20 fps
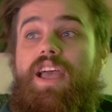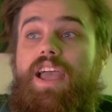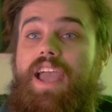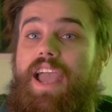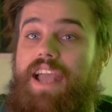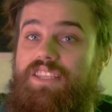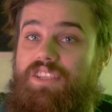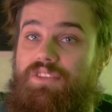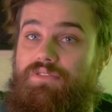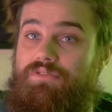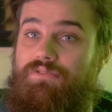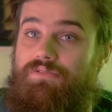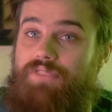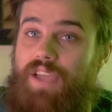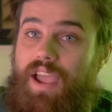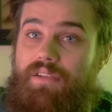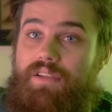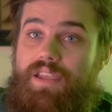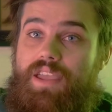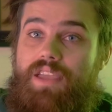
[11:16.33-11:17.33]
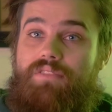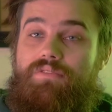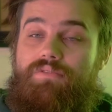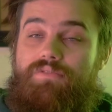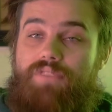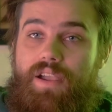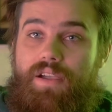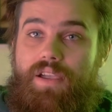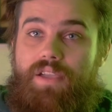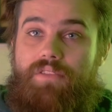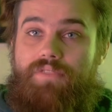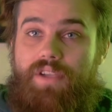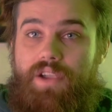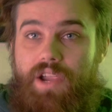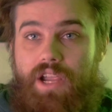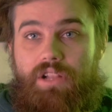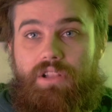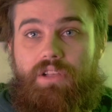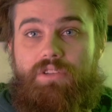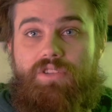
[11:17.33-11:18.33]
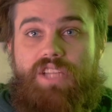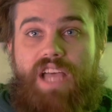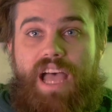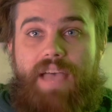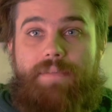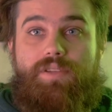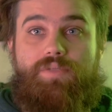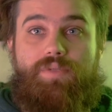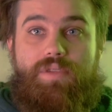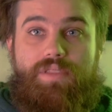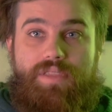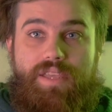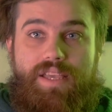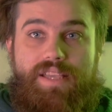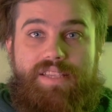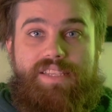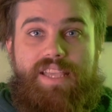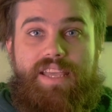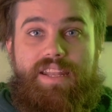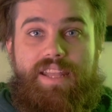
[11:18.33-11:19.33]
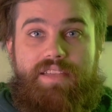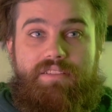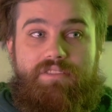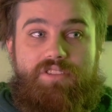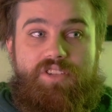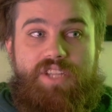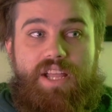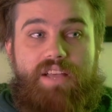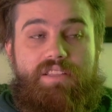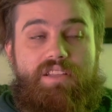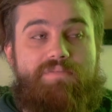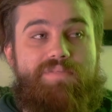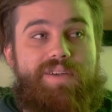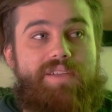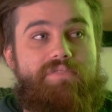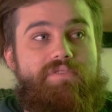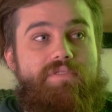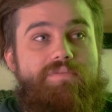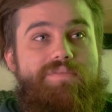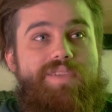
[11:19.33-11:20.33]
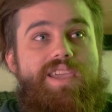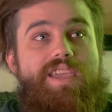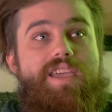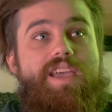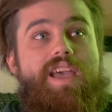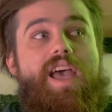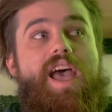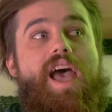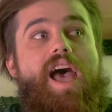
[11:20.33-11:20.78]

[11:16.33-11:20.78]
It's a very, very, very close tie between this and Interstellar, but for me,